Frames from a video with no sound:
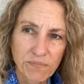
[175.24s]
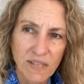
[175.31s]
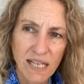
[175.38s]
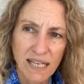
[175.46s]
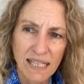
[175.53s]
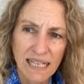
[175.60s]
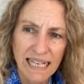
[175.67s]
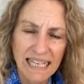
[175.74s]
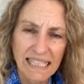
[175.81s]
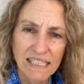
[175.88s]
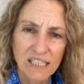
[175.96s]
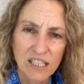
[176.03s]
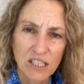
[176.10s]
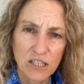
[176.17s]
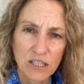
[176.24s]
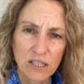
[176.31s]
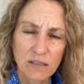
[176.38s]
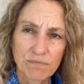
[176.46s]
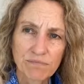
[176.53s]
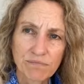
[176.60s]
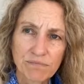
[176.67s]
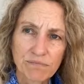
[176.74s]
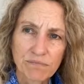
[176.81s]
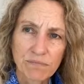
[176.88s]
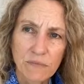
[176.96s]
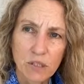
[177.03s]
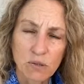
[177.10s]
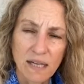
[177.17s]
and easier
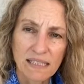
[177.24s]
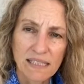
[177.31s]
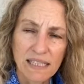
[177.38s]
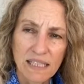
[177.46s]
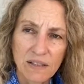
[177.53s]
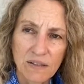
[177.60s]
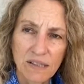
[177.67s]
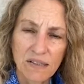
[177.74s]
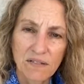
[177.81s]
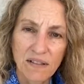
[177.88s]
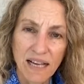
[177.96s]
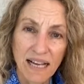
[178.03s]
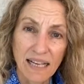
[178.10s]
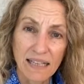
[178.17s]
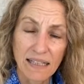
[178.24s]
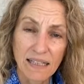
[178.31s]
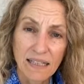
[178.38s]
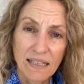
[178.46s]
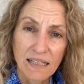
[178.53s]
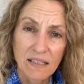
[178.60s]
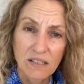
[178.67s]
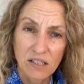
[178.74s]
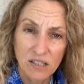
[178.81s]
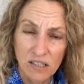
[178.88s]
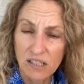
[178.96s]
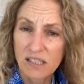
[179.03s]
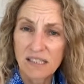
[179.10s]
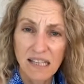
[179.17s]
criteria than to
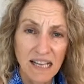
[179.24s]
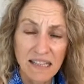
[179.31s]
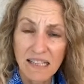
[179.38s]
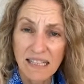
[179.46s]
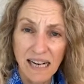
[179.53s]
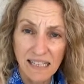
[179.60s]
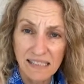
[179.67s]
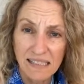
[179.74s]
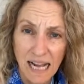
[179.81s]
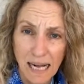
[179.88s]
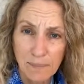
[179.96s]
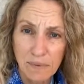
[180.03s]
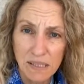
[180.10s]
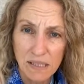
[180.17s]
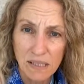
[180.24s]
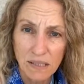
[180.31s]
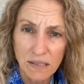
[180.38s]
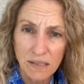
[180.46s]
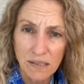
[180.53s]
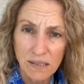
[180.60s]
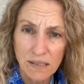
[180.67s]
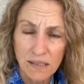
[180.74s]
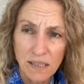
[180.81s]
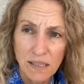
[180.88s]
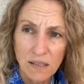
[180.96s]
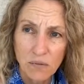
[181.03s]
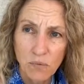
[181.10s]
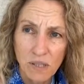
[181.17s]
just say the next obstacle,
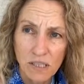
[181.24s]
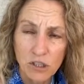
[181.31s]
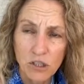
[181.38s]
which